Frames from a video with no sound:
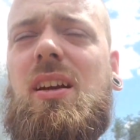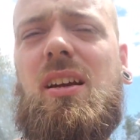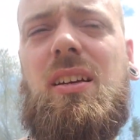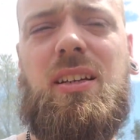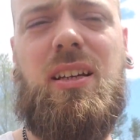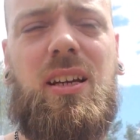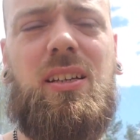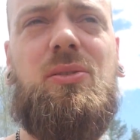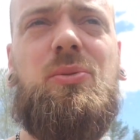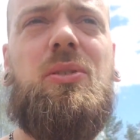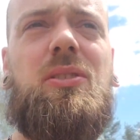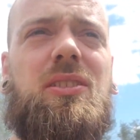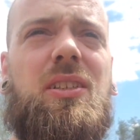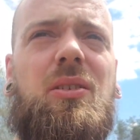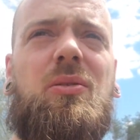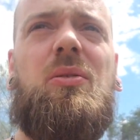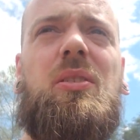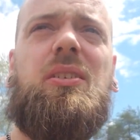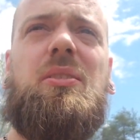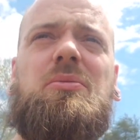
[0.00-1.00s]
Alright guys, what's
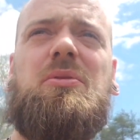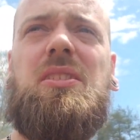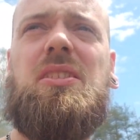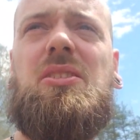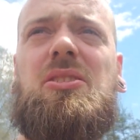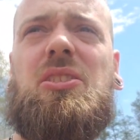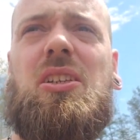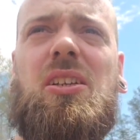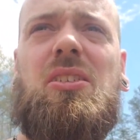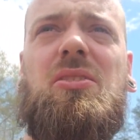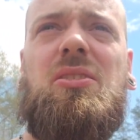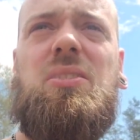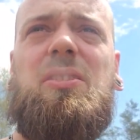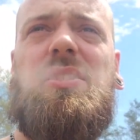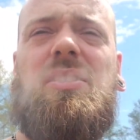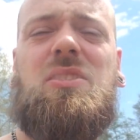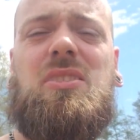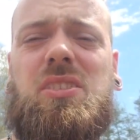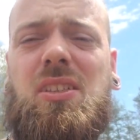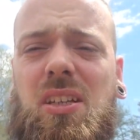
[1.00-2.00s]
up? Welcome to the channel.
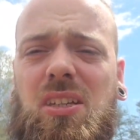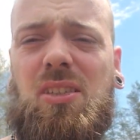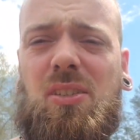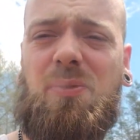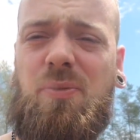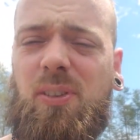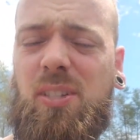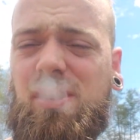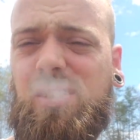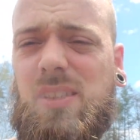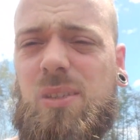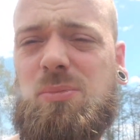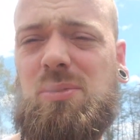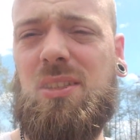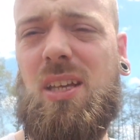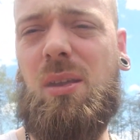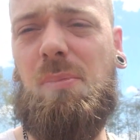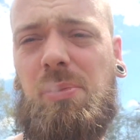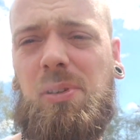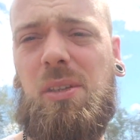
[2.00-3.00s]
So your first time
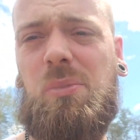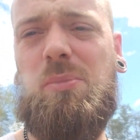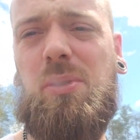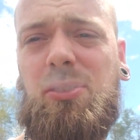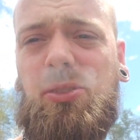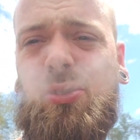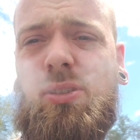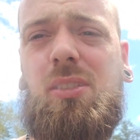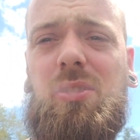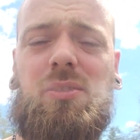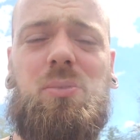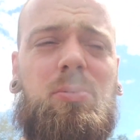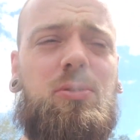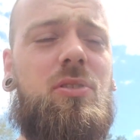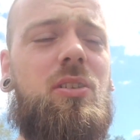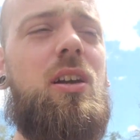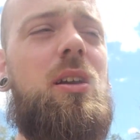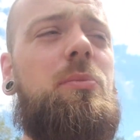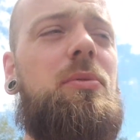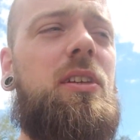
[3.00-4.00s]
stopping in, be sure to
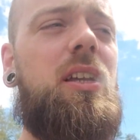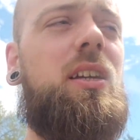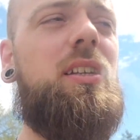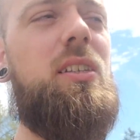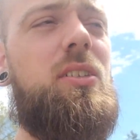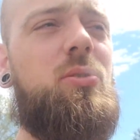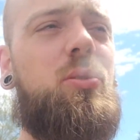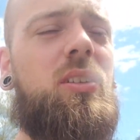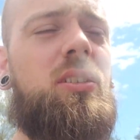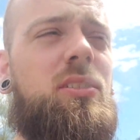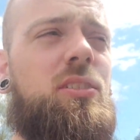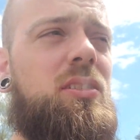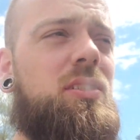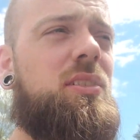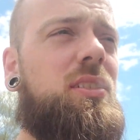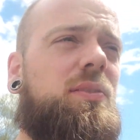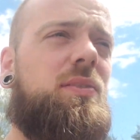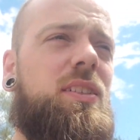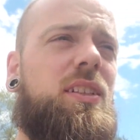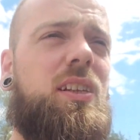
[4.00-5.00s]
subscribe. You got any questions,
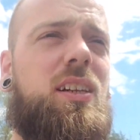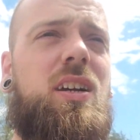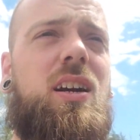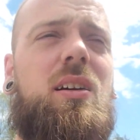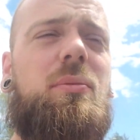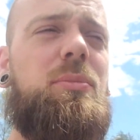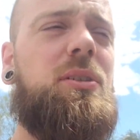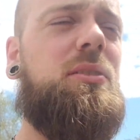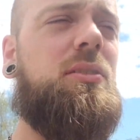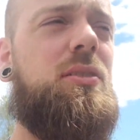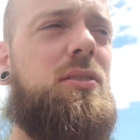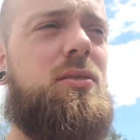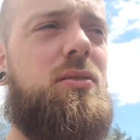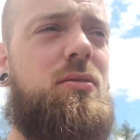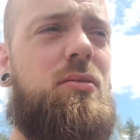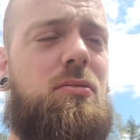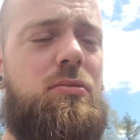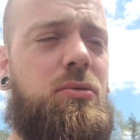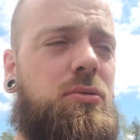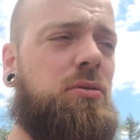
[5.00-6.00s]
leave it in the comments.
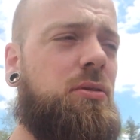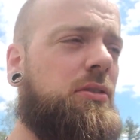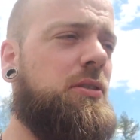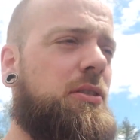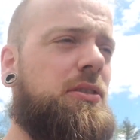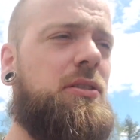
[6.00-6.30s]
Today